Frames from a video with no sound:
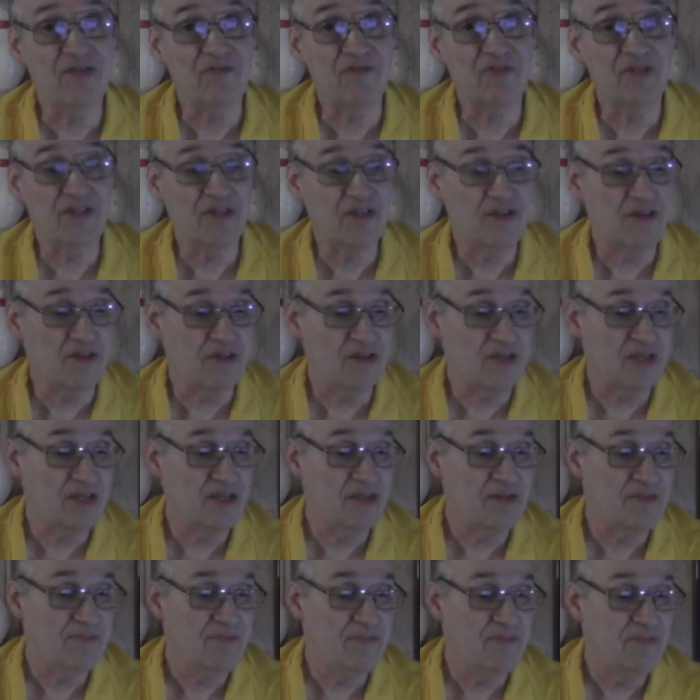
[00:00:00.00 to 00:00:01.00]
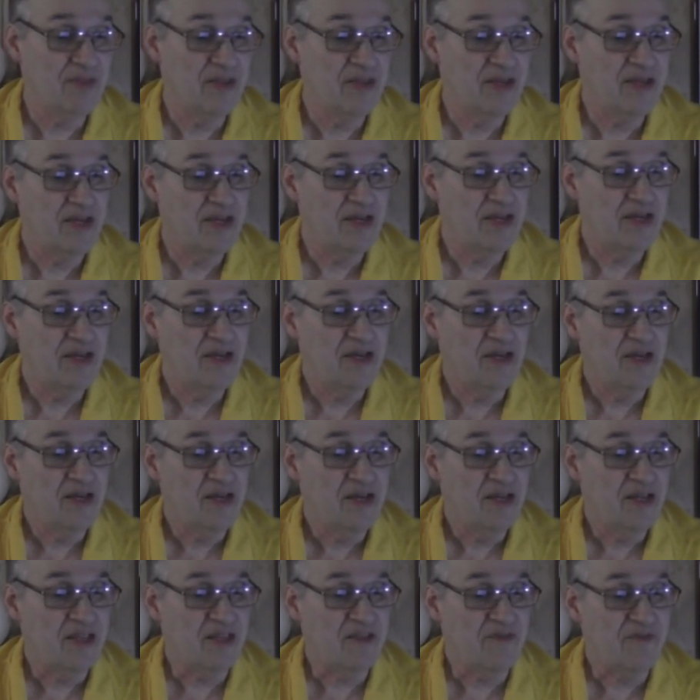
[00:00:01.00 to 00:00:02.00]
as a result.
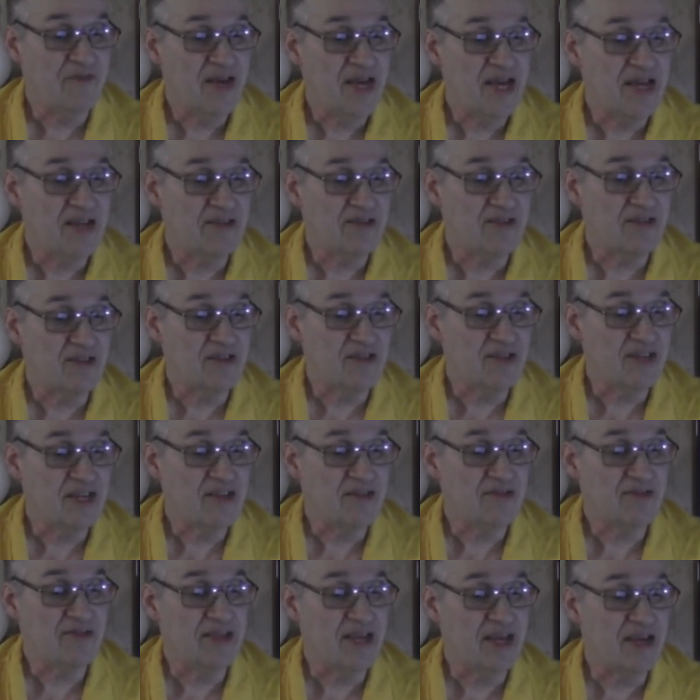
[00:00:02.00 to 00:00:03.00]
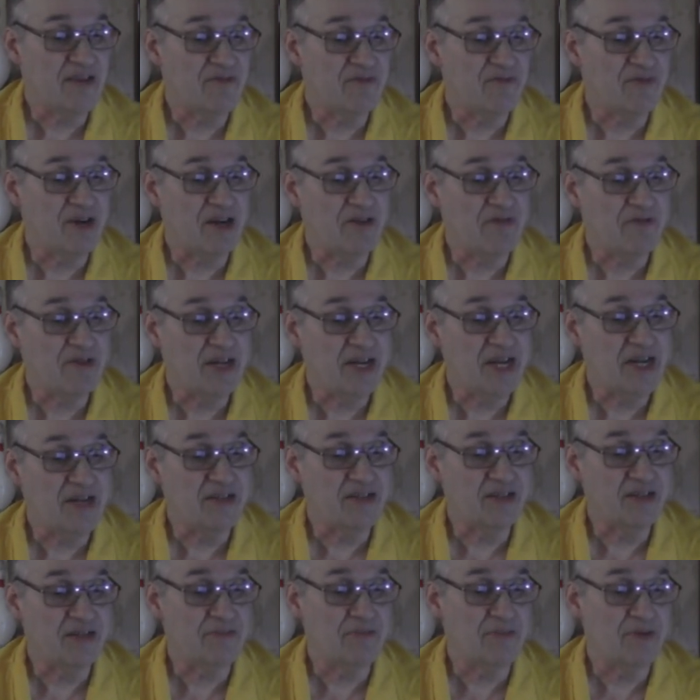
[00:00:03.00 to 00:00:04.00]
The facts suggest that
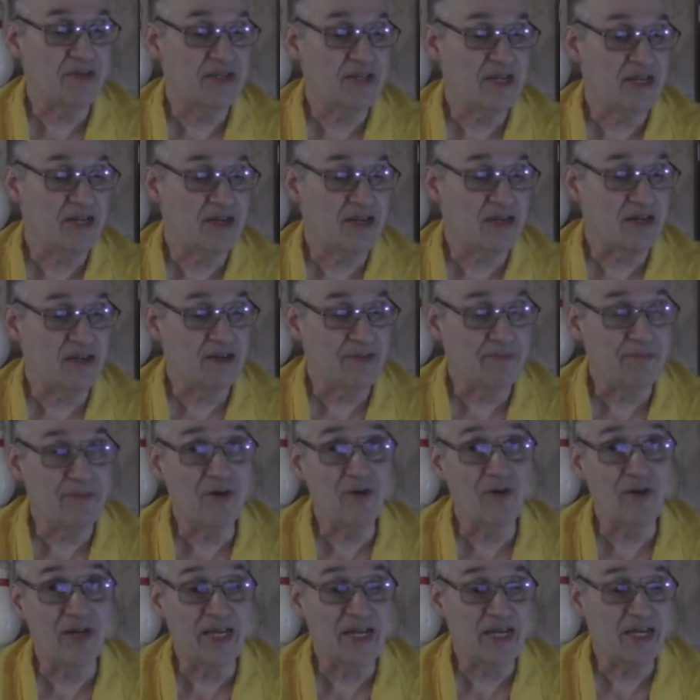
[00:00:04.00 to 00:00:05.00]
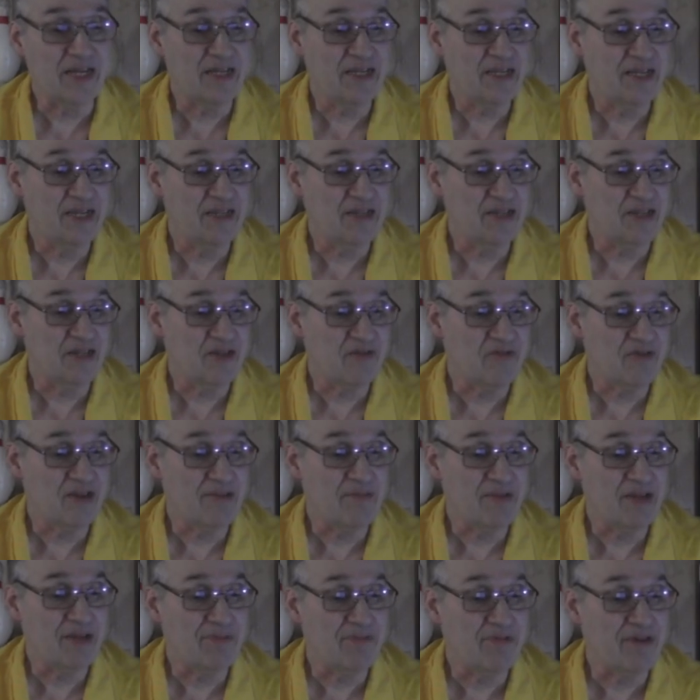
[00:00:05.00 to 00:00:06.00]
recreation, particularly bowling, is
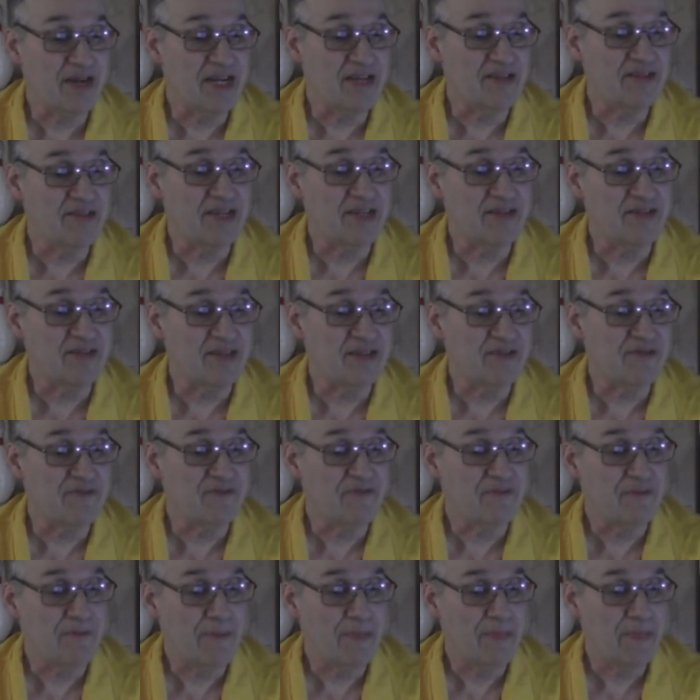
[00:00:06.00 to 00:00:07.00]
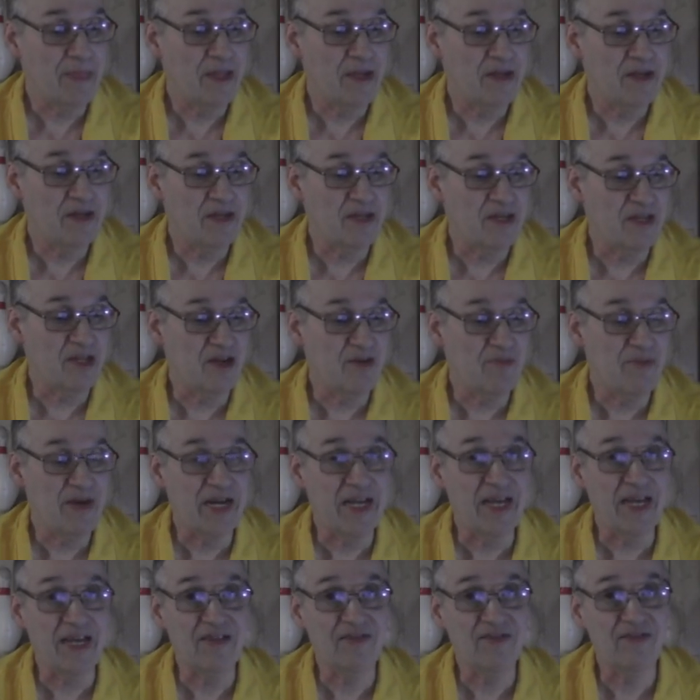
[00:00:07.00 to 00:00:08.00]
extremely price sensitive.
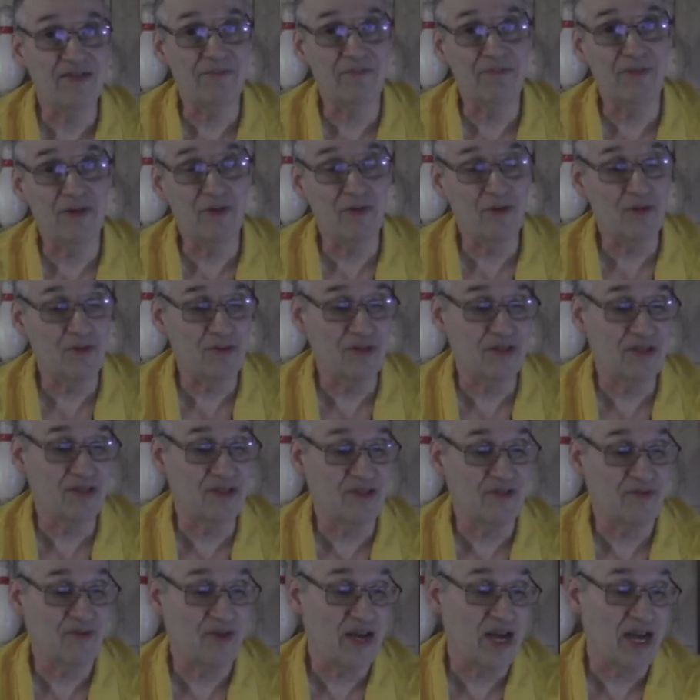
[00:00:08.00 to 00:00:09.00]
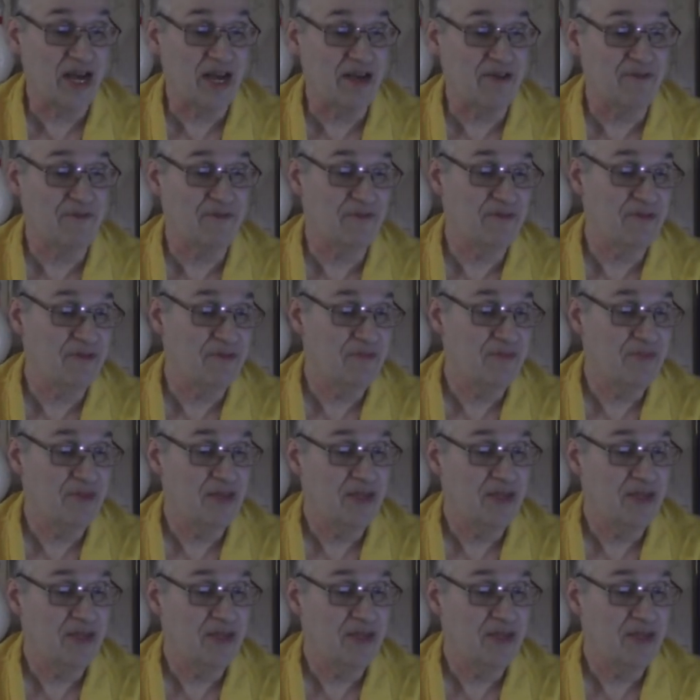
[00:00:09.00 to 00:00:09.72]
Nobody has to bowl to survive.